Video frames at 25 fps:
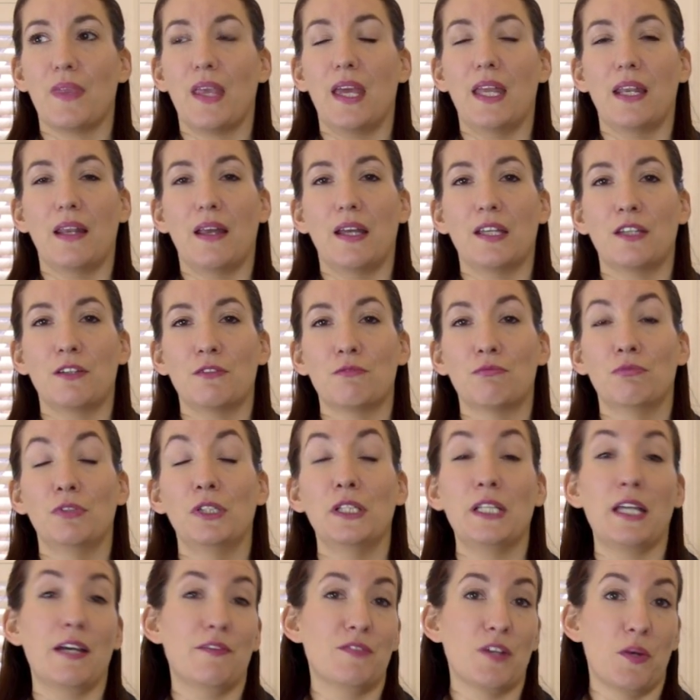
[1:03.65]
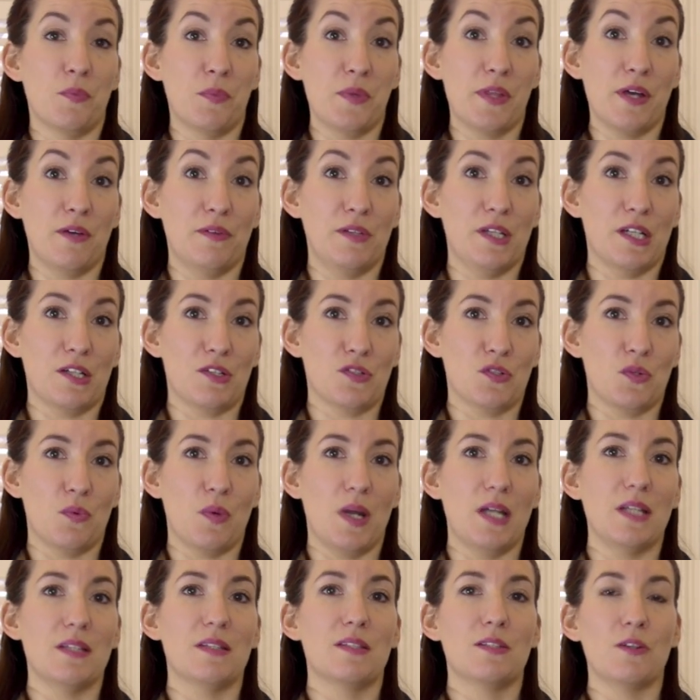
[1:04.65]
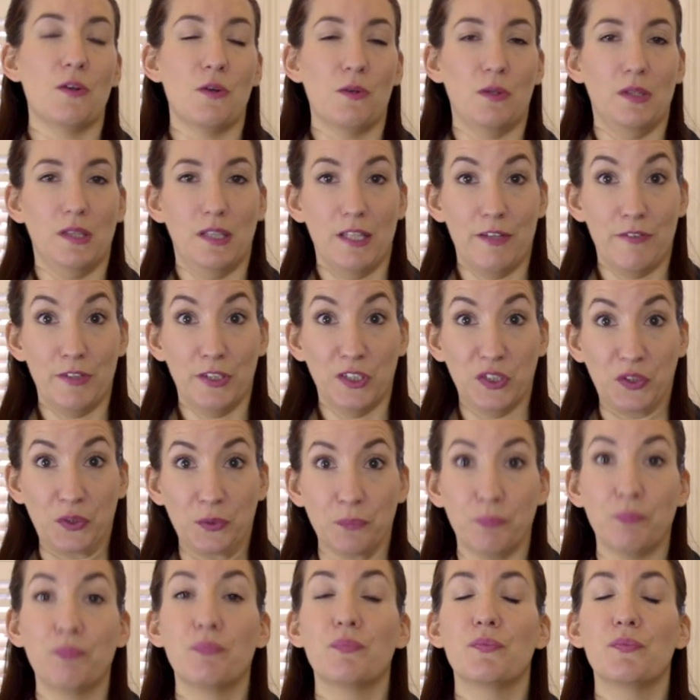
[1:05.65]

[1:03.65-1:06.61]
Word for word: and I could really have done without the extra weight. So live and learn.